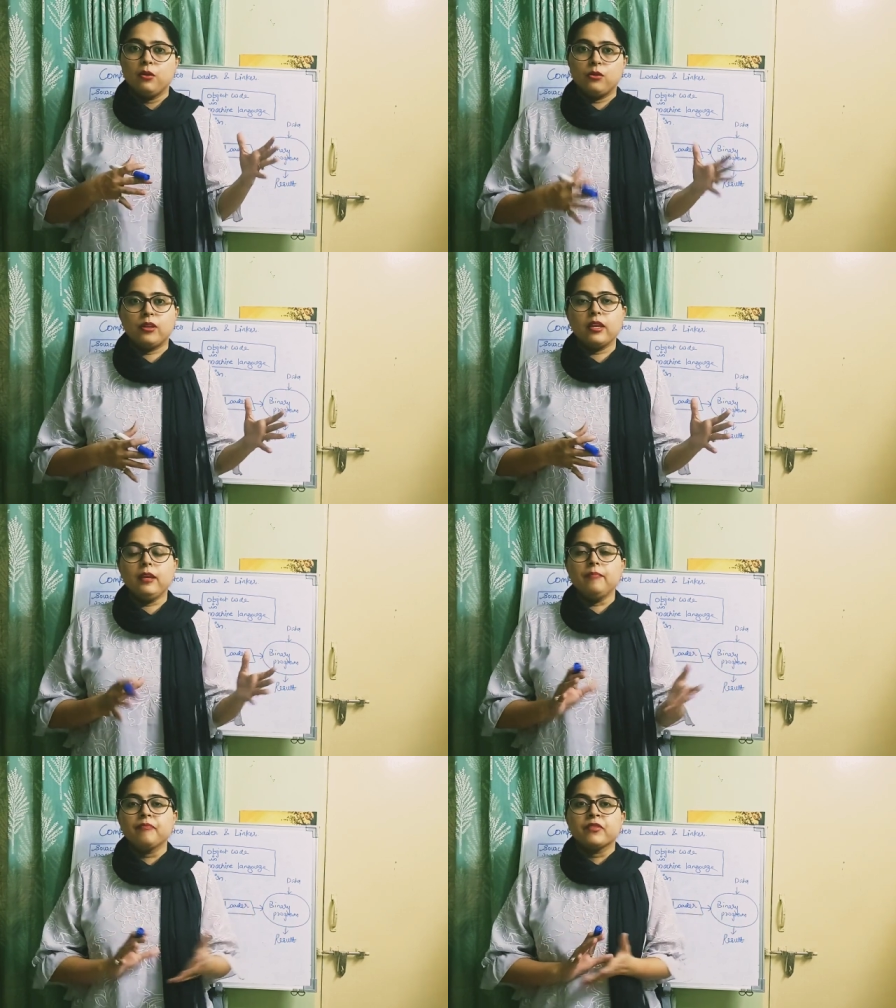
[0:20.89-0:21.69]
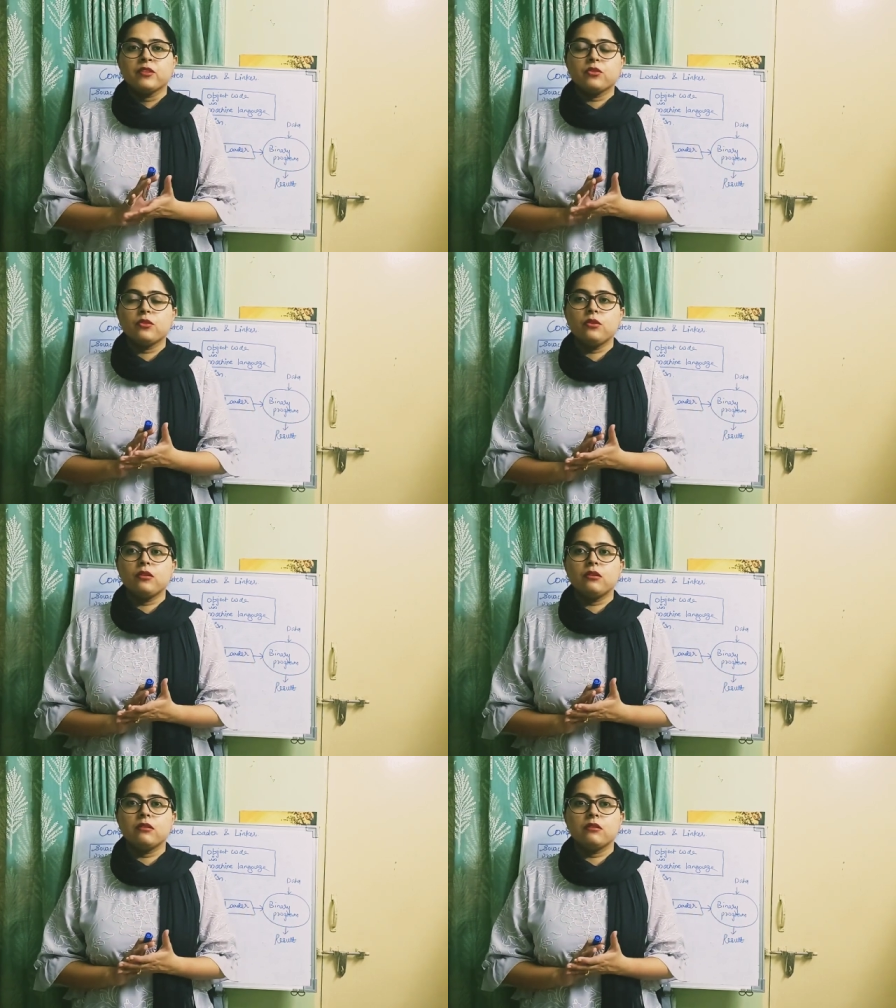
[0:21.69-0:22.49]
Okay,
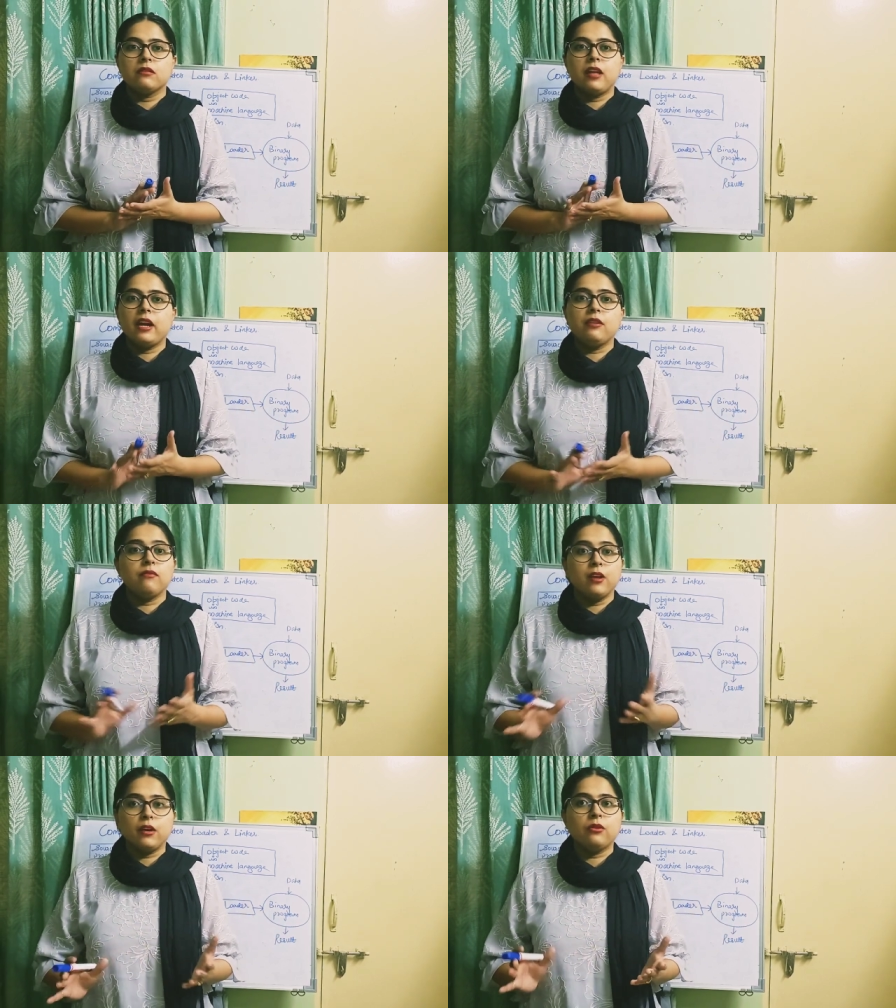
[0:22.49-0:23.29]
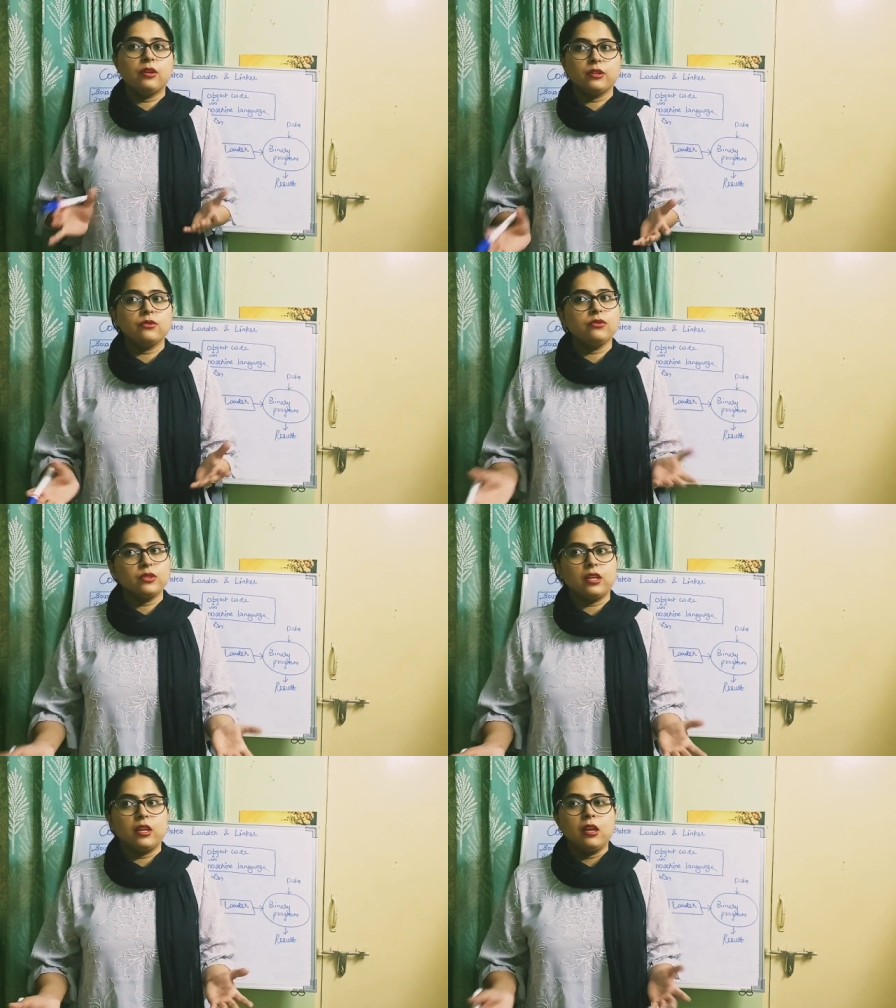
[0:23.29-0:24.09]
so that we are going to
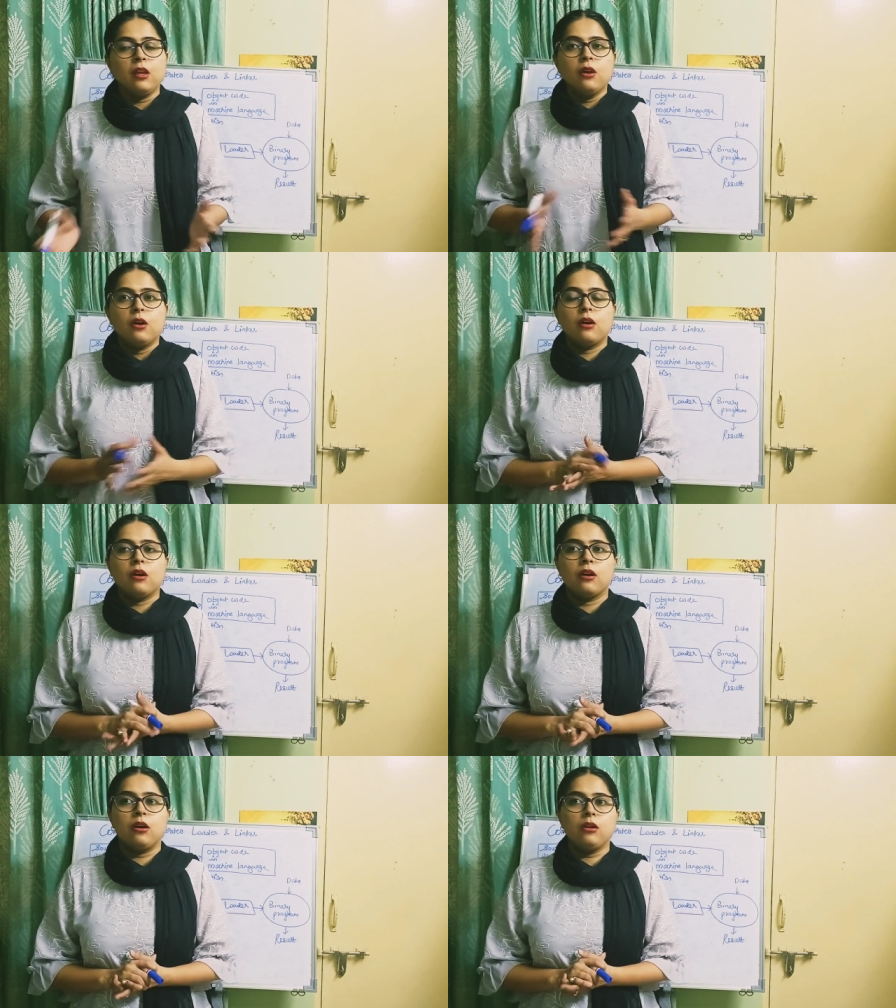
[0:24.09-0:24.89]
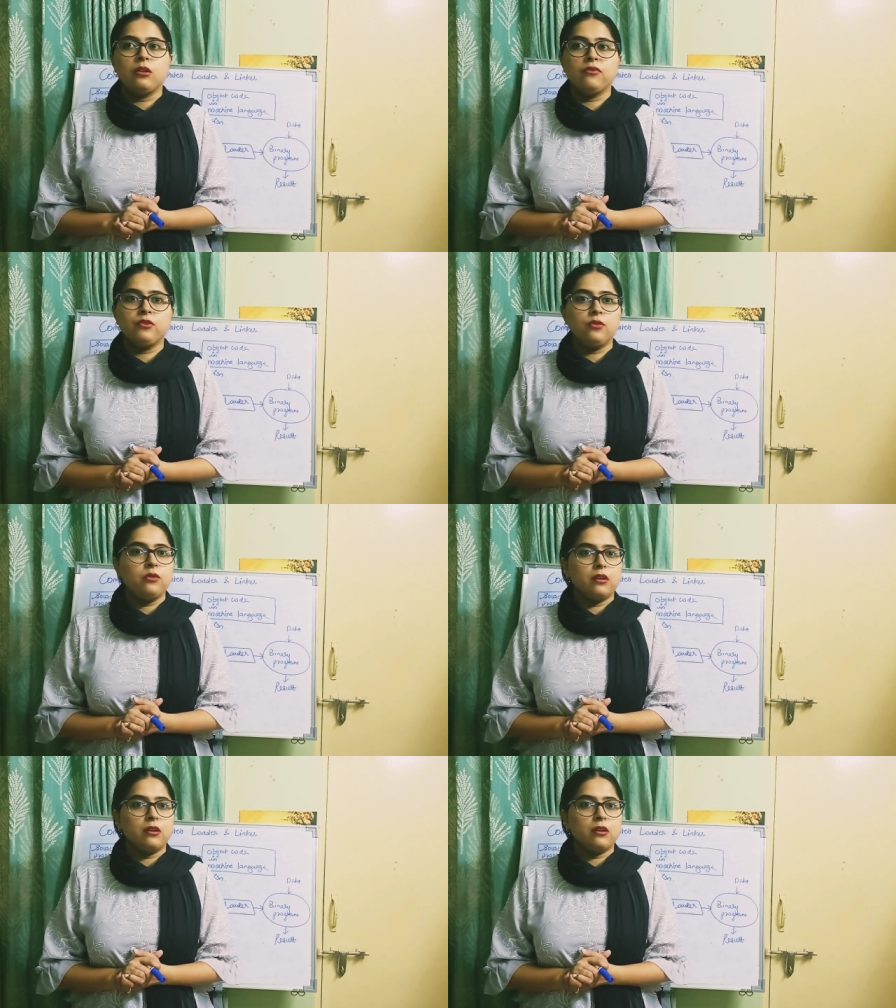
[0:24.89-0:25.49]
see. All of you